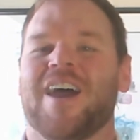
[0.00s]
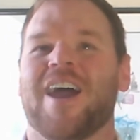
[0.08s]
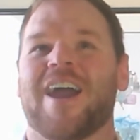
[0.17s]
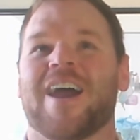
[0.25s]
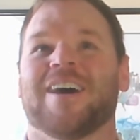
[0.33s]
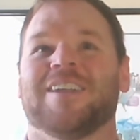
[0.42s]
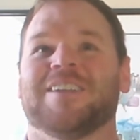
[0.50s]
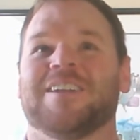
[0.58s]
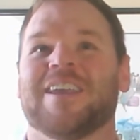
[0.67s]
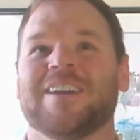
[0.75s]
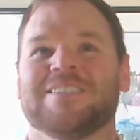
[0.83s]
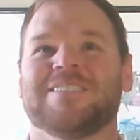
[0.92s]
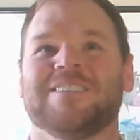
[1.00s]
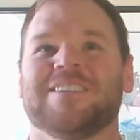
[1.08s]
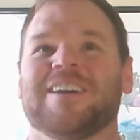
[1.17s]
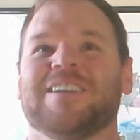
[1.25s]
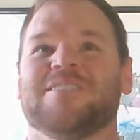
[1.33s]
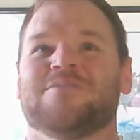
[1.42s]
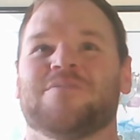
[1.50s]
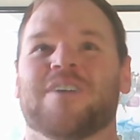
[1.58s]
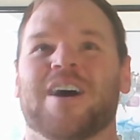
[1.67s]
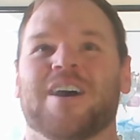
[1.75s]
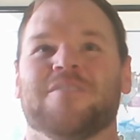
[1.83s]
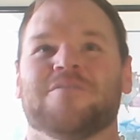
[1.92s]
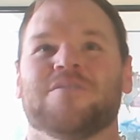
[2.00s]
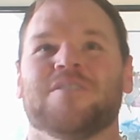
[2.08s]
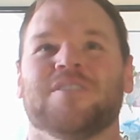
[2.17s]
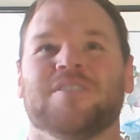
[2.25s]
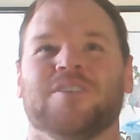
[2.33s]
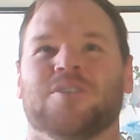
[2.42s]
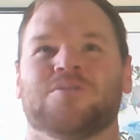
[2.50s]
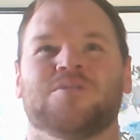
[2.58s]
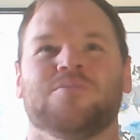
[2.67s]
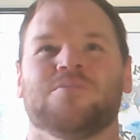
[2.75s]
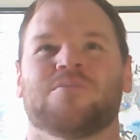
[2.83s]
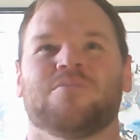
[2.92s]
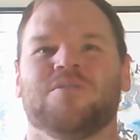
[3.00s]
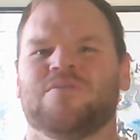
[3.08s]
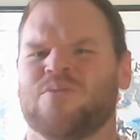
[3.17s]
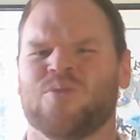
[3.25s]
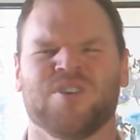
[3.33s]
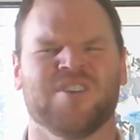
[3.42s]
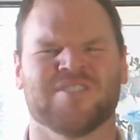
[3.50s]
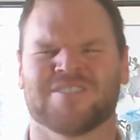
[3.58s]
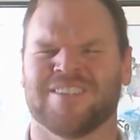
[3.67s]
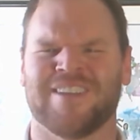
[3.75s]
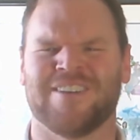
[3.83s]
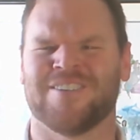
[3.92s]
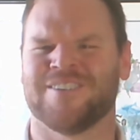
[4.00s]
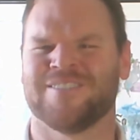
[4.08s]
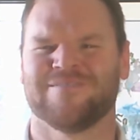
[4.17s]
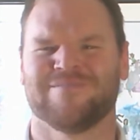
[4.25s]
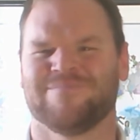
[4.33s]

and in 1995, you know, two, three, four years later,